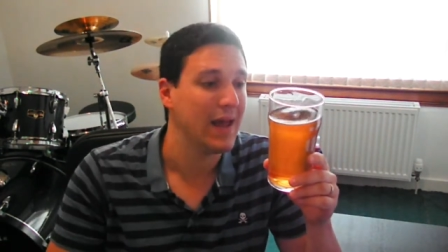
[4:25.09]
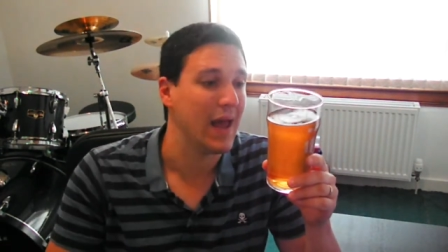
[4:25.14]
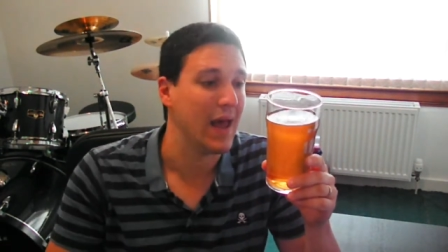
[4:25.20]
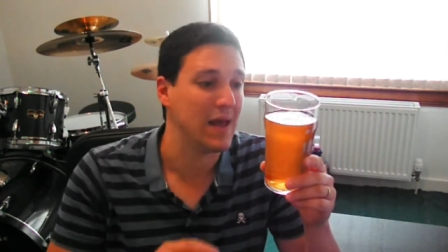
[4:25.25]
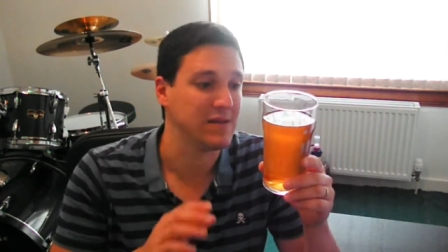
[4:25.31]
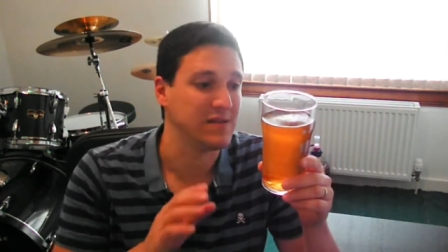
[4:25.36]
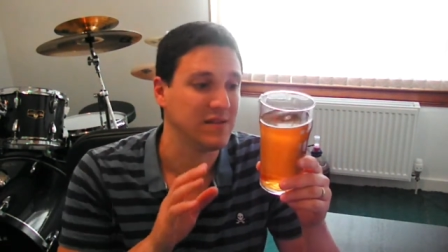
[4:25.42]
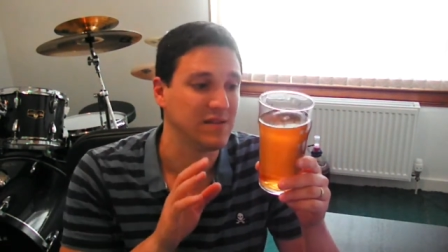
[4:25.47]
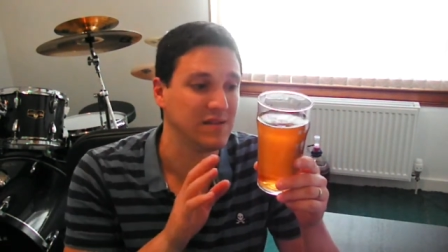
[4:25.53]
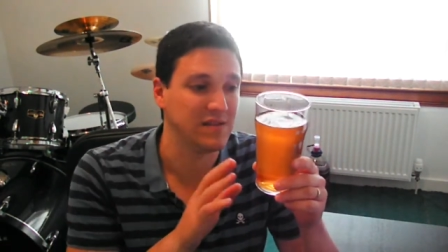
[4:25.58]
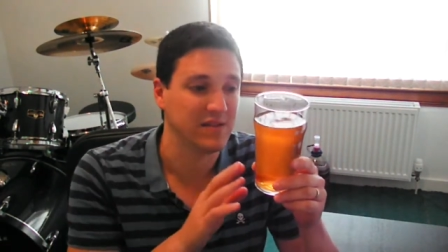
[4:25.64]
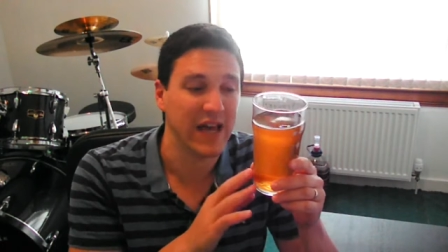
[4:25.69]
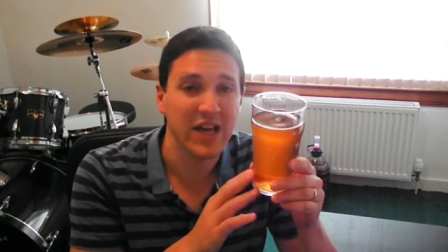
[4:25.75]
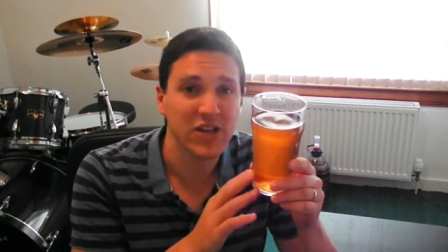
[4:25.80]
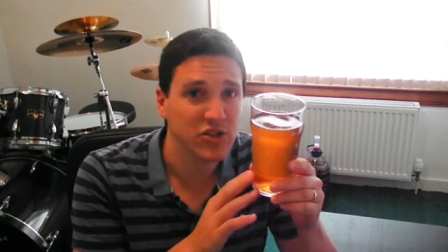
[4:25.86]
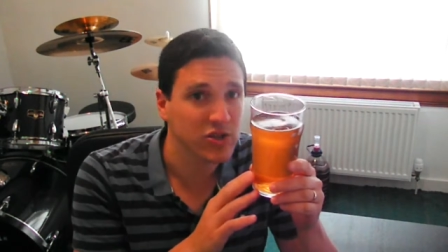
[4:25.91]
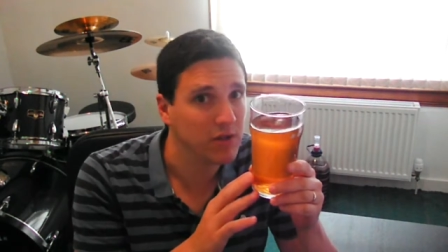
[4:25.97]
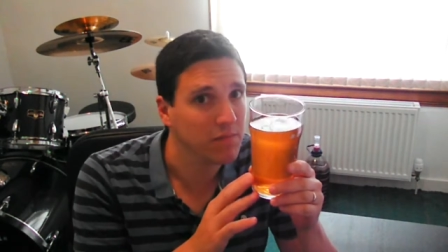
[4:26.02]
as a
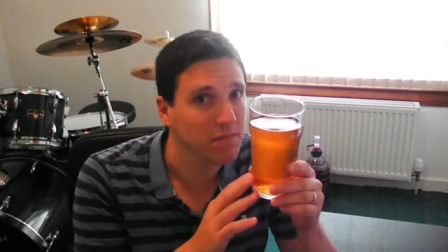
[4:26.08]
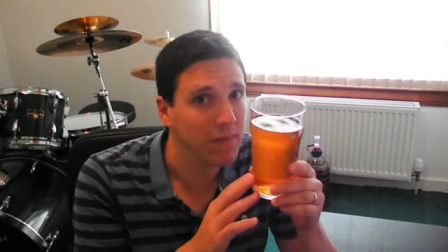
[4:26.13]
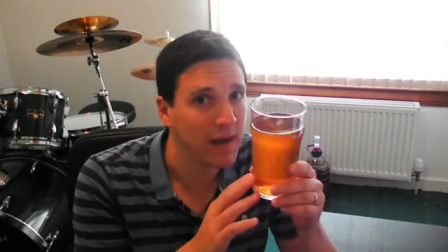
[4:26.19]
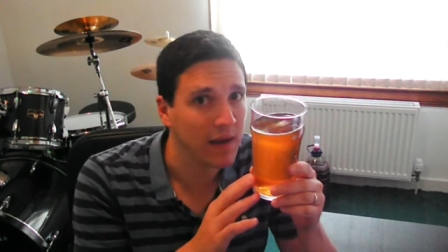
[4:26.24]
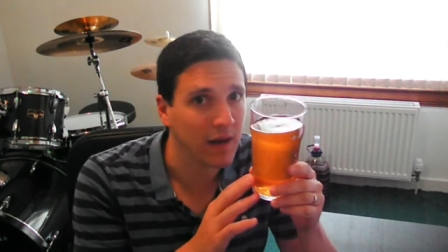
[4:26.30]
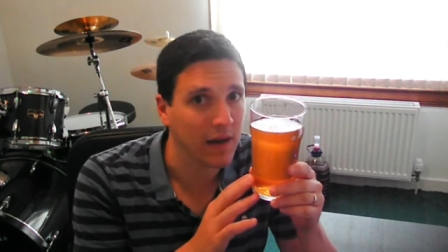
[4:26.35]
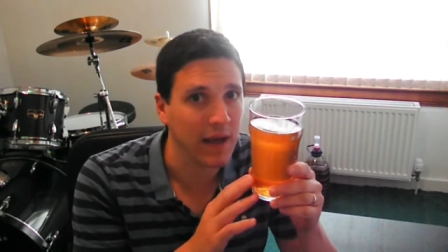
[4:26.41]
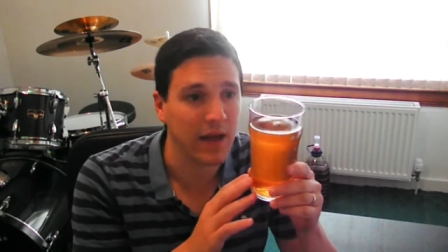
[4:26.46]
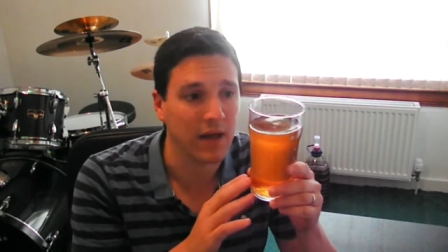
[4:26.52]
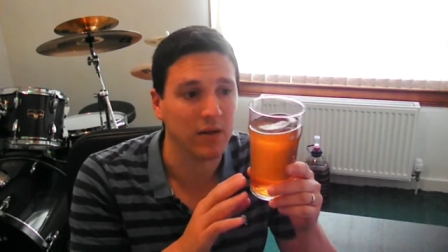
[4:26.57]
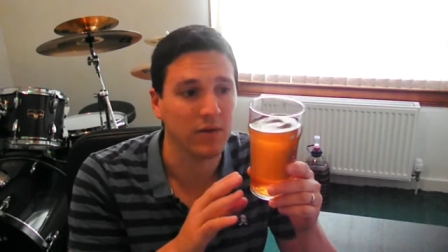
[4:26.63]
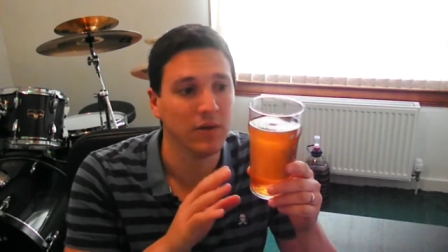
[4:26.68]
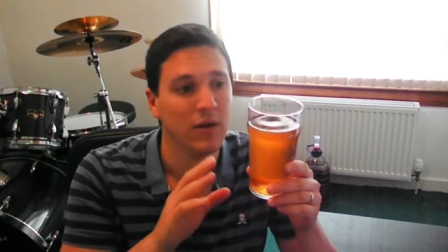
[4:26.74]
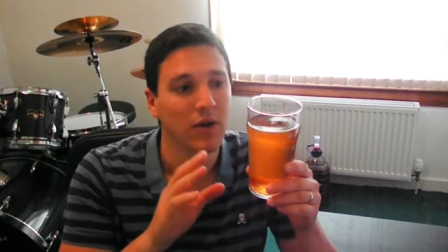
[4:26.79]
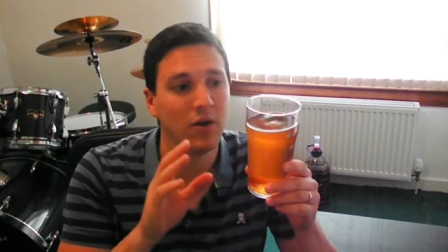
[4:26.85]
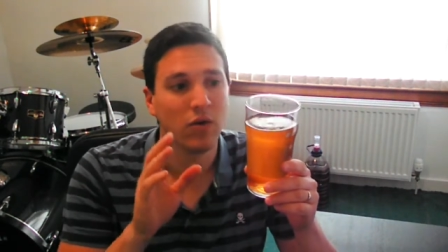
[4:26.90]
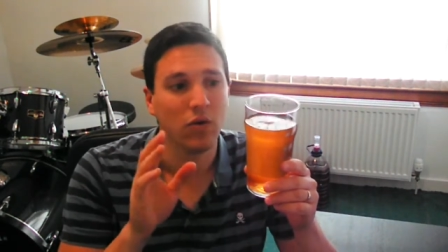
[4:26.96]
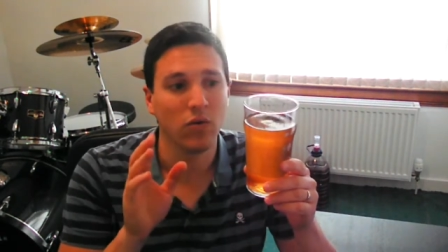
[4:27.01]
session pale ale
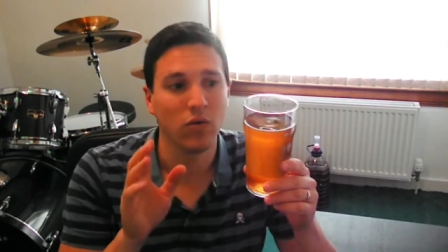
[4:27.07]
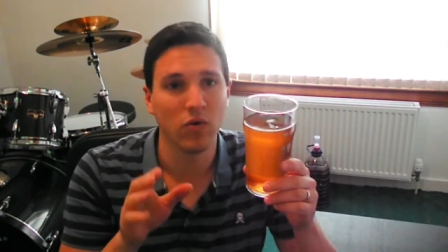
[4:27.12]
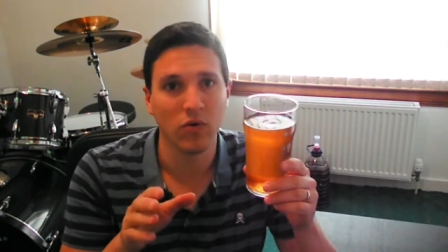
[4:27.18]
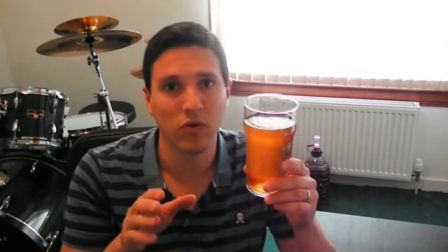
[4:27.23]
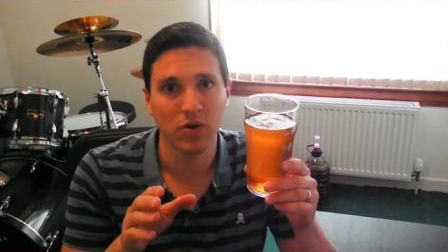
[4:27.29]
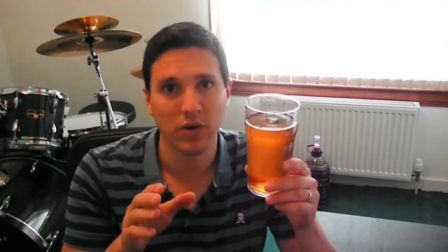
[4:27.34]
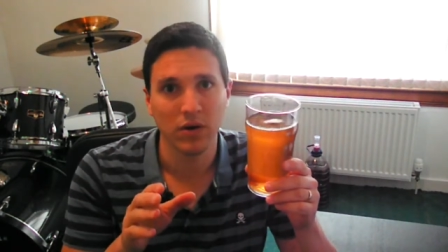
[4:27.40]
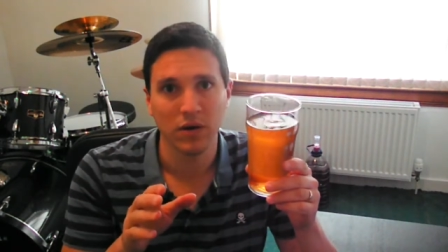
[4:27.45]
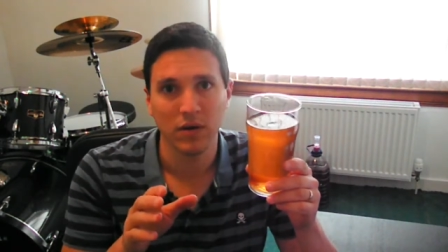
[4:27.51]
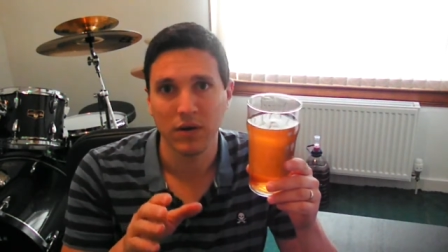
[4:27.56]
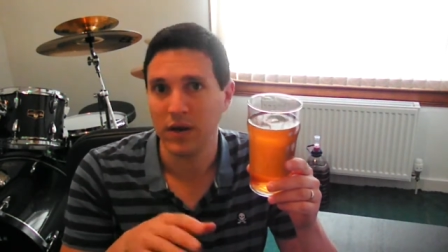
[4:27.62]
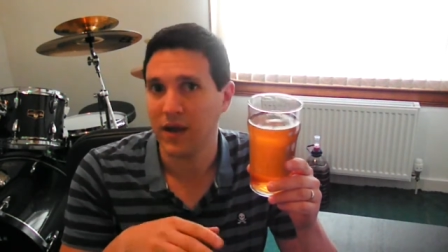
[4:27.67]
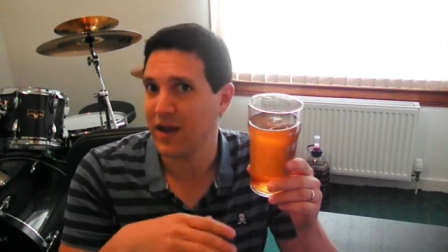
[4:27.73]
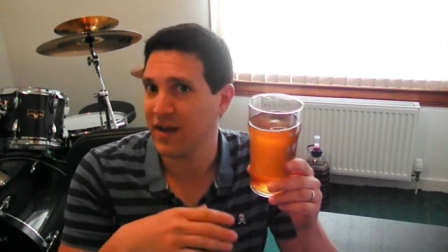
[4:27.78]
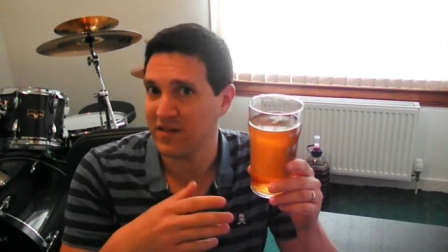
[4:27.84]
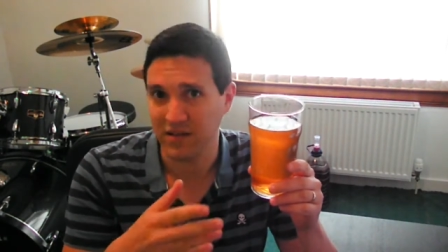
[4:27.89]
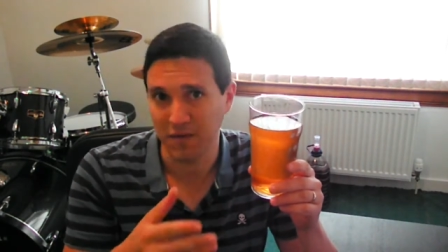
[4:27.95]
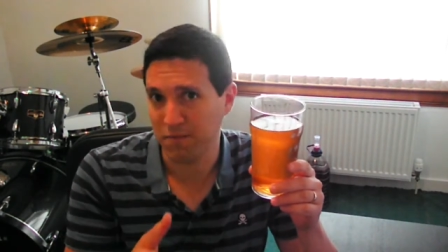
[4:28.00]
or
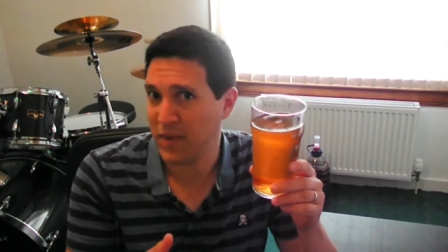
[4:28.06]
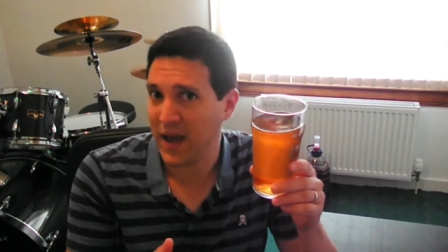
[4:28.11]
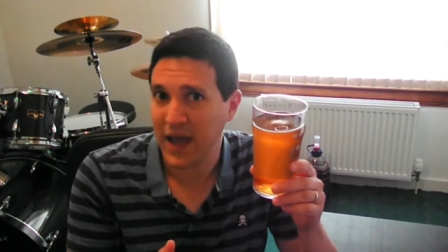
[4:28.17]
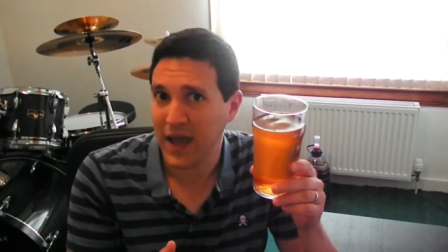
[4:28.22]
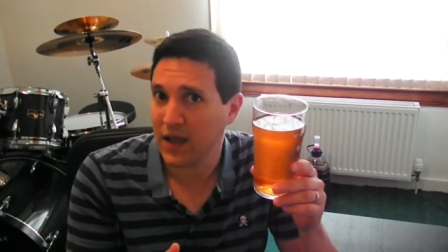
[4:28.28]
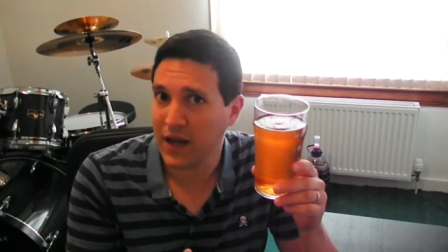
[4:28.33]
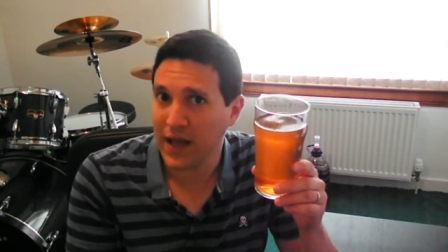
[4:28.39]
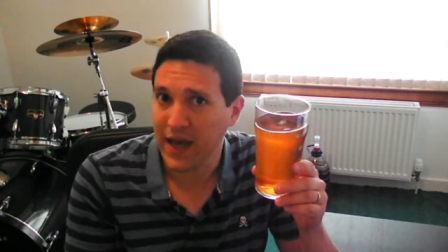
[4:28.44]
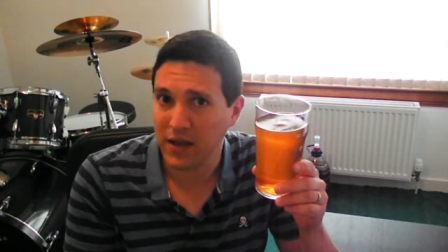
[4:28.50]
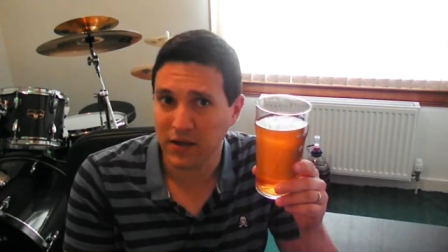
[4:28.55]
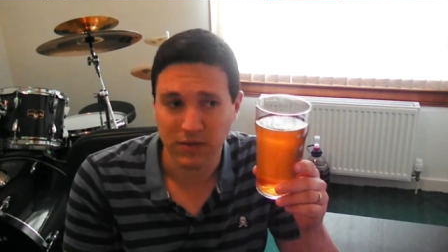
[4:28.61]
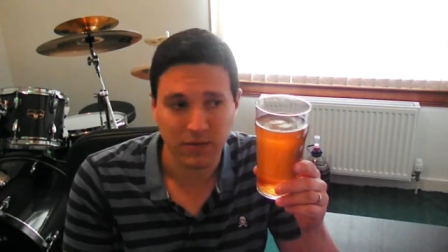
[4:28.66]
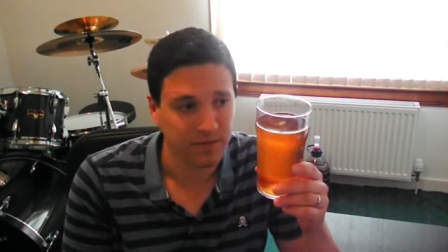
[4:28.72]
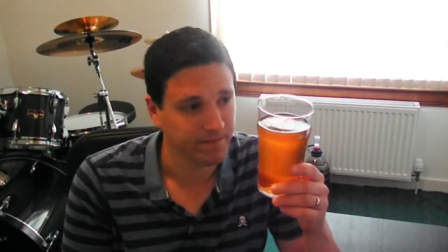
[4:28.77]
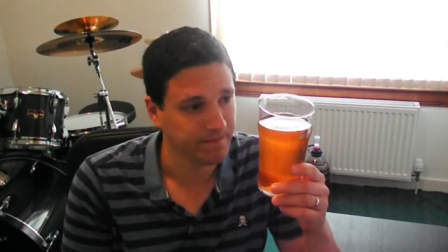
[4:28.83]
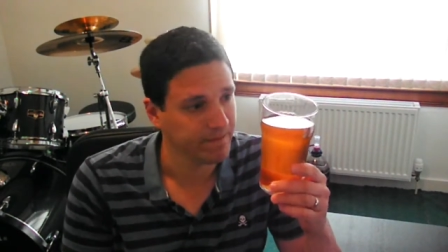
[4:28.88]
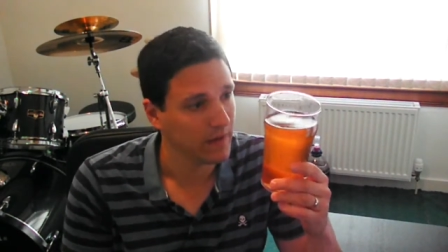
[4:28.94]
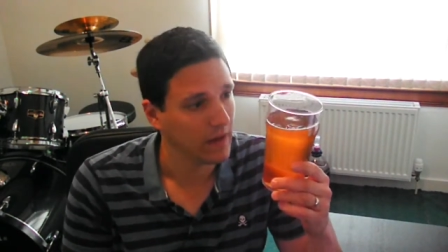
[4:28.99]
as a pale ale.